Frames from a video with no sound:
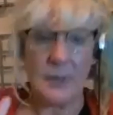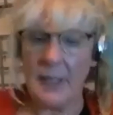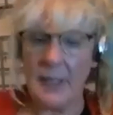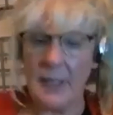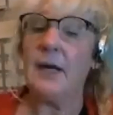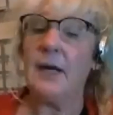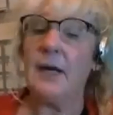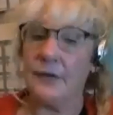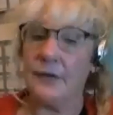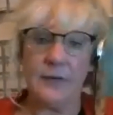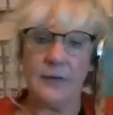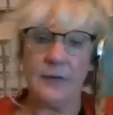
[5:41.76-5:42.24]

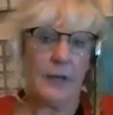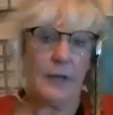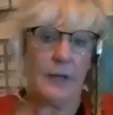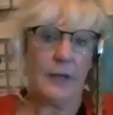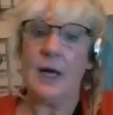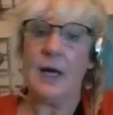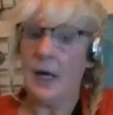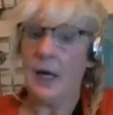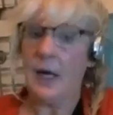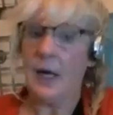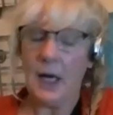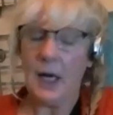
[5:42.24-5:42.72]
Yes,
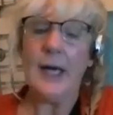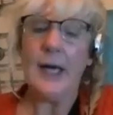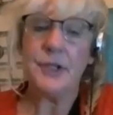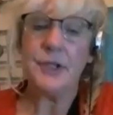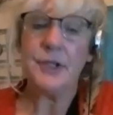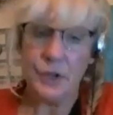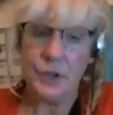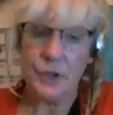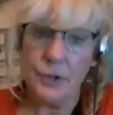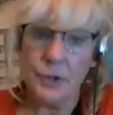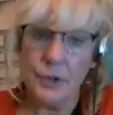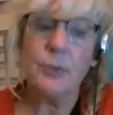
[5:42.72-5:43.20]

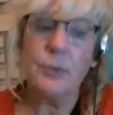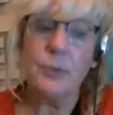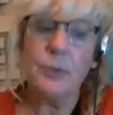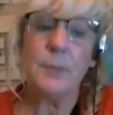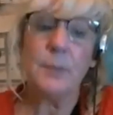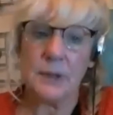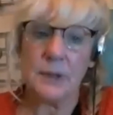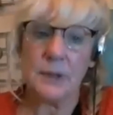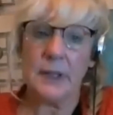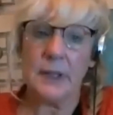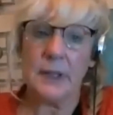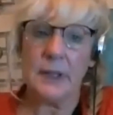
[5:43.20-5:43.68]
I
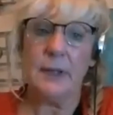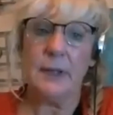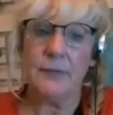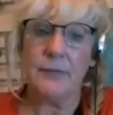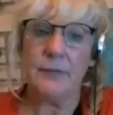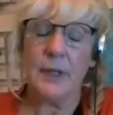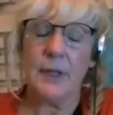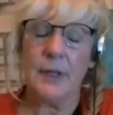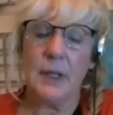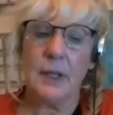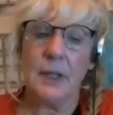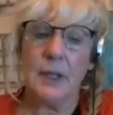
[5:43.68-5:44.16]
do
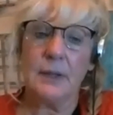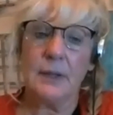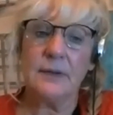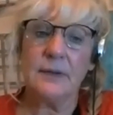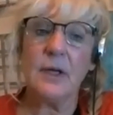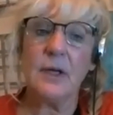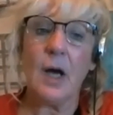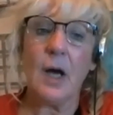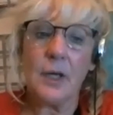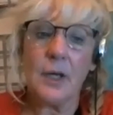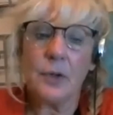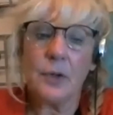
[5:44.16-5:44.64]
believe
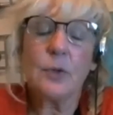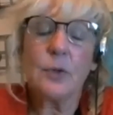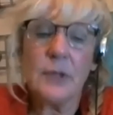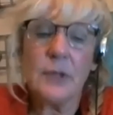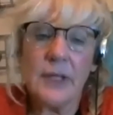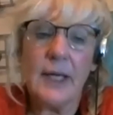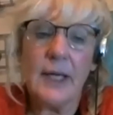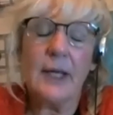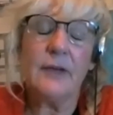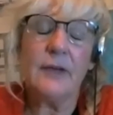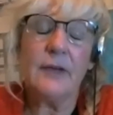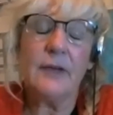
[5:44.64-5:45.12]
not
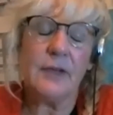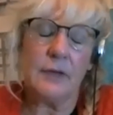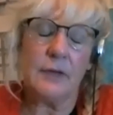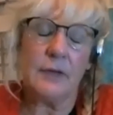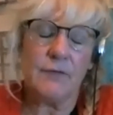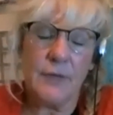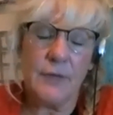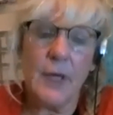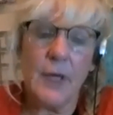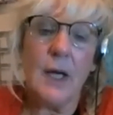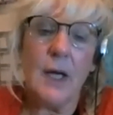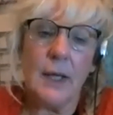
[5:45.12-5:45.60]
only is
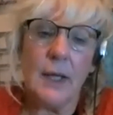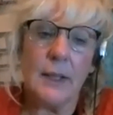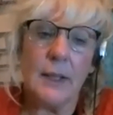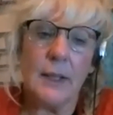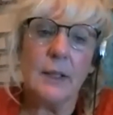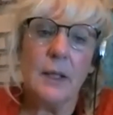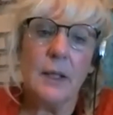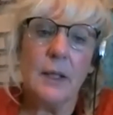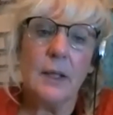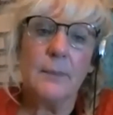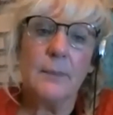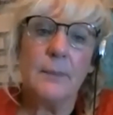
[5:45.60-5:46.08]
it
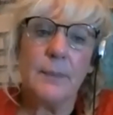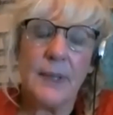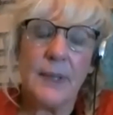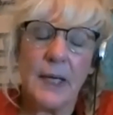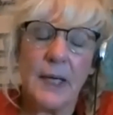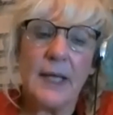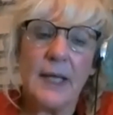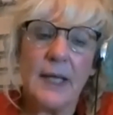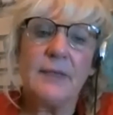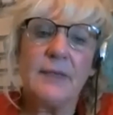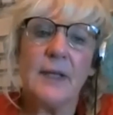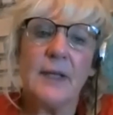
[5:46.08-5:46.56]
fun,
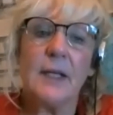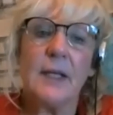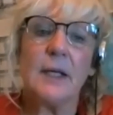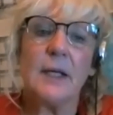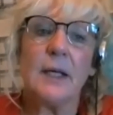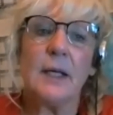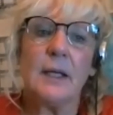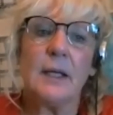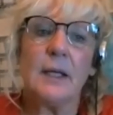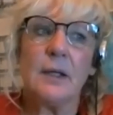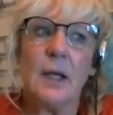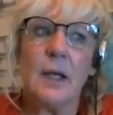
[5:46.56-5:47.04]
but I
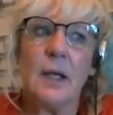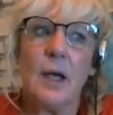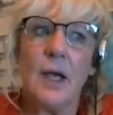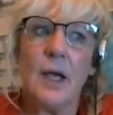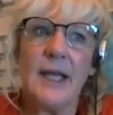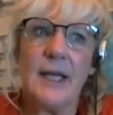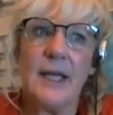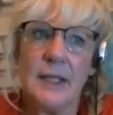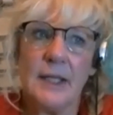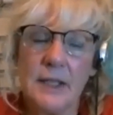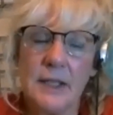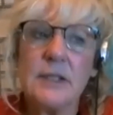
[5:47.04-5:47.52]
think
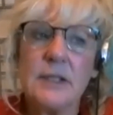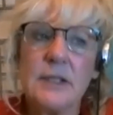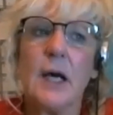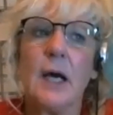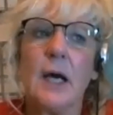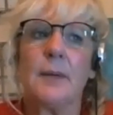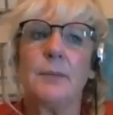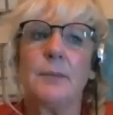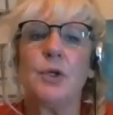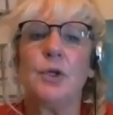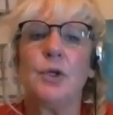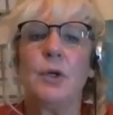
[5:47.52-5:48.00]

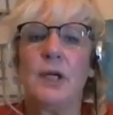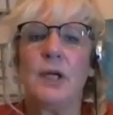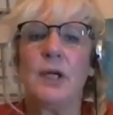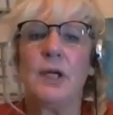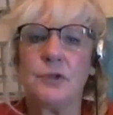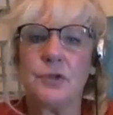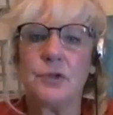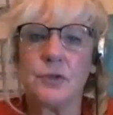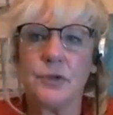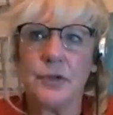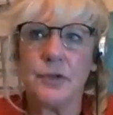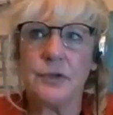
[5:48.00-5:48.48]
anytime you
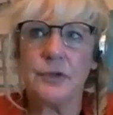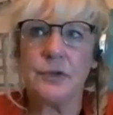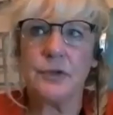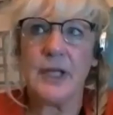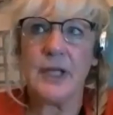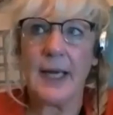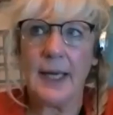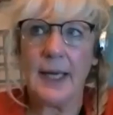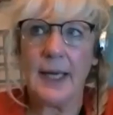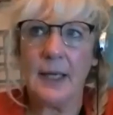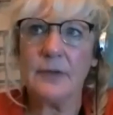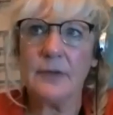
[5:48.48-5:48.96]
introduce
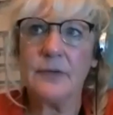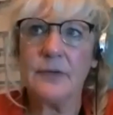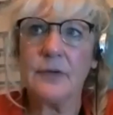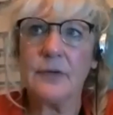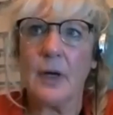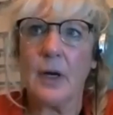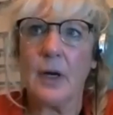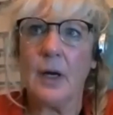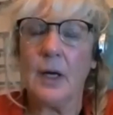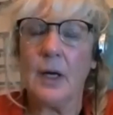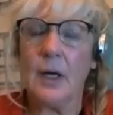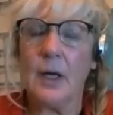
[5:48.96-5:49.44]

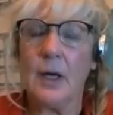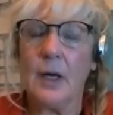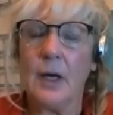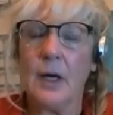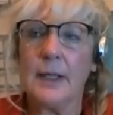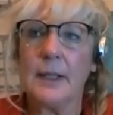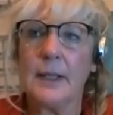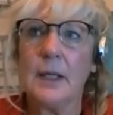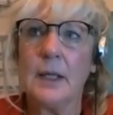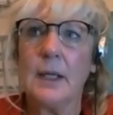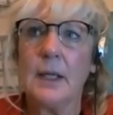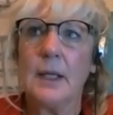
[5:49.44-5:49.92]
hands-on,
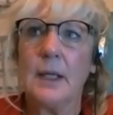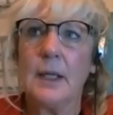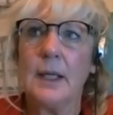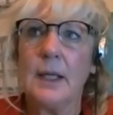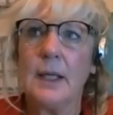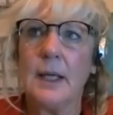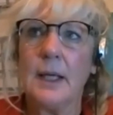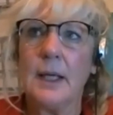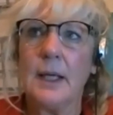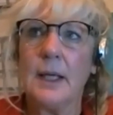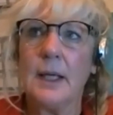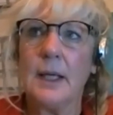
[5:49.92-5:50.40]

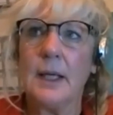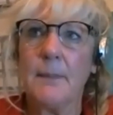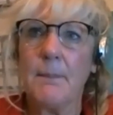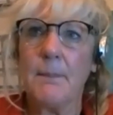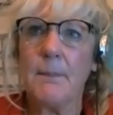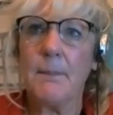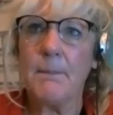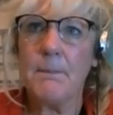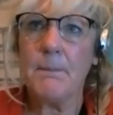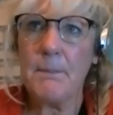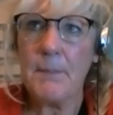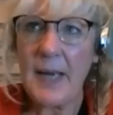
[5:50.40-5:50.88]
it
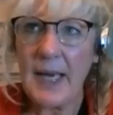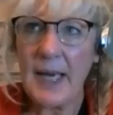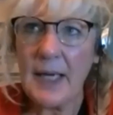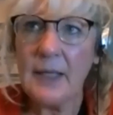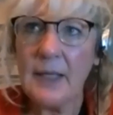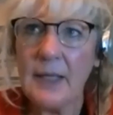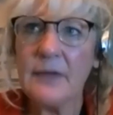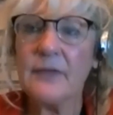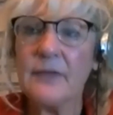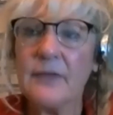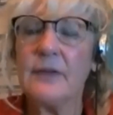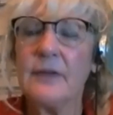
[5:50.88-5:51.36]
makes
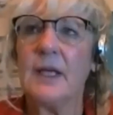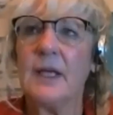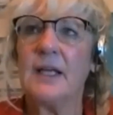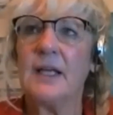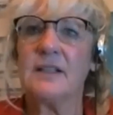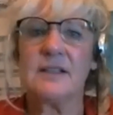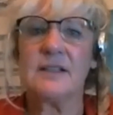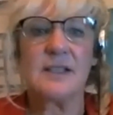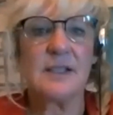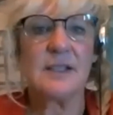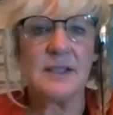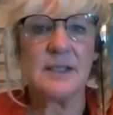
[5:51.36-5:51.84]
it
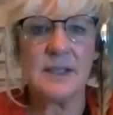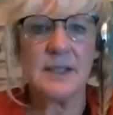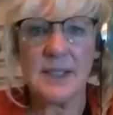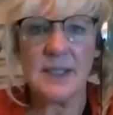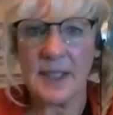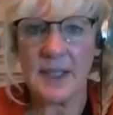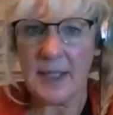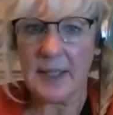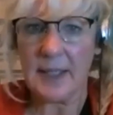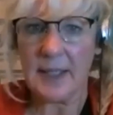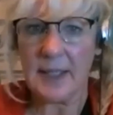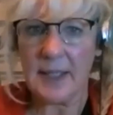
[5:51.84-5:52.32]
stick
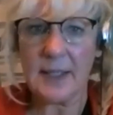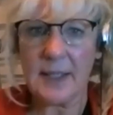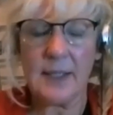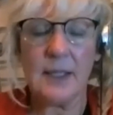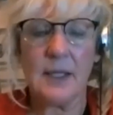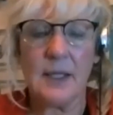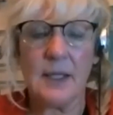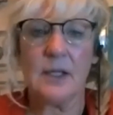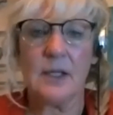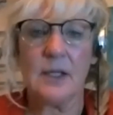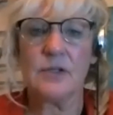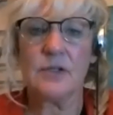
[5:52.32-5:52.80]

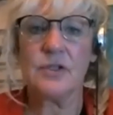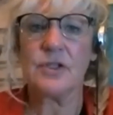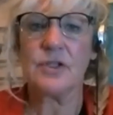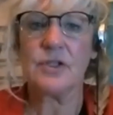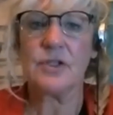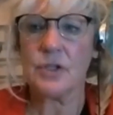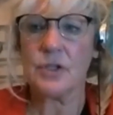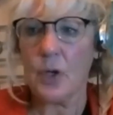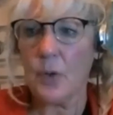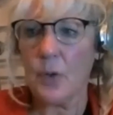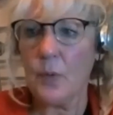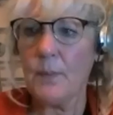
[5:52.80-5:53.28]
so
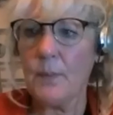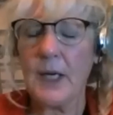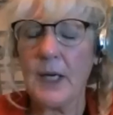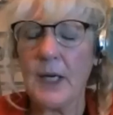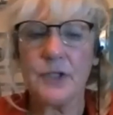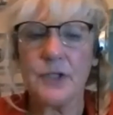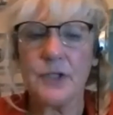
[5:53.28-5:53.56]
much